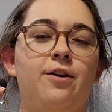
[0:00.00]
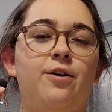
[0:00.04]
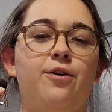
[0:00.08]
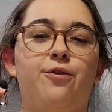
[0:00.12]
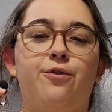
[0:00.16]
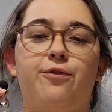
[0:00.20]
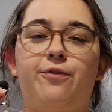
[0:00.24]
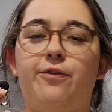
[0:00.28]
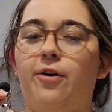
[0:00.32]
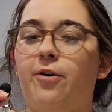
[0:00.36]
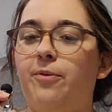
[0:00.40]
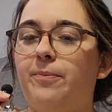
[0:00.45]

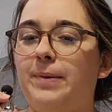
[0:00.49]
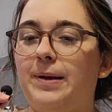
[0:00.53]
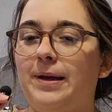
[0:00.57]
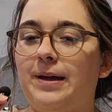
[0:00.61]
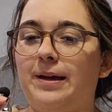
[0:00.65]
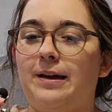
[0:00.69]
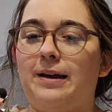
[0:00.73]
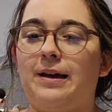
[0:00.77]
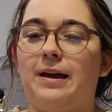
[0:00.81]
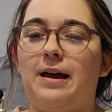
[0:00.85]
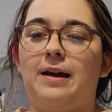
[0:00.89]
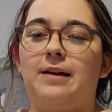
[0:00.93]

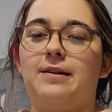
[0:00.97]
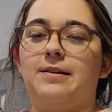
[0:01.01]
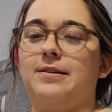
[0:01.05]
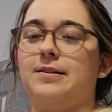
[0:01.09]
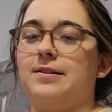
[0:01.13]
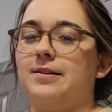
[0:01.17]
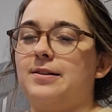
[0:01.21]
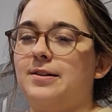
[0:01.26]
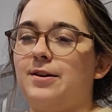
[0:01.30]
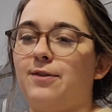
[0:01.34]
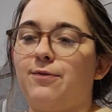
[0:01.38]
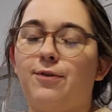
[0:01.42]
filming
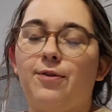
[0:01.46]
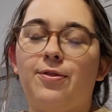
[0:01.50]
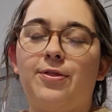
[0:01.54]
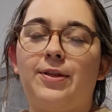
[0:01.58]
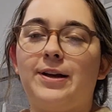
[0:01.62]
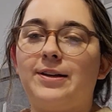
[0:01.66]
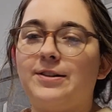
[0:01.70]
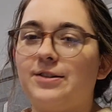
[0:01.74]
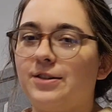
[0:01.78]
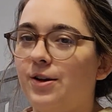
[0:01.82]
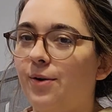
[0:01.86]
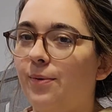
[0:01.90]
and different
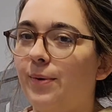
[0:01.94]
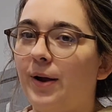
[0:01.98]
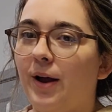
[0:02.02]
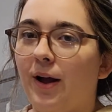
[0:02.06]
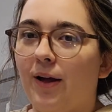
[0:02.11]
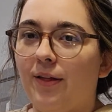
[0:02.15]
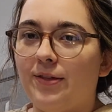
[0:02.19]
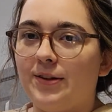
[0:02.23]
things going on